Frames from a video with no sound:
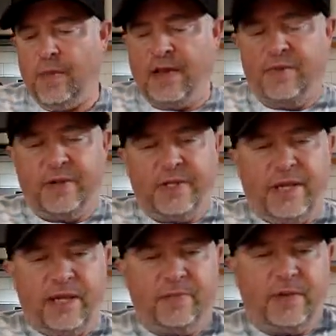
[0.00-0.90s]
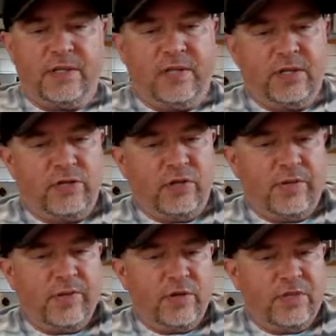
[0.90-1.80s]
I've been tying bucktail
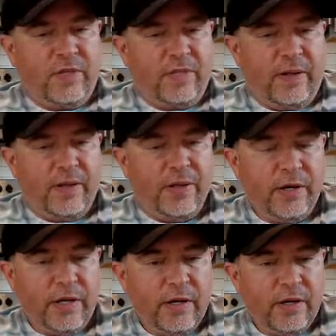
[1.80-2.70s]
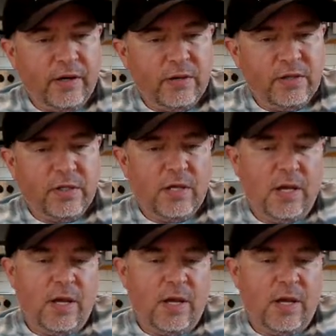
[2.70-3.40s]
streamers for about 30 years.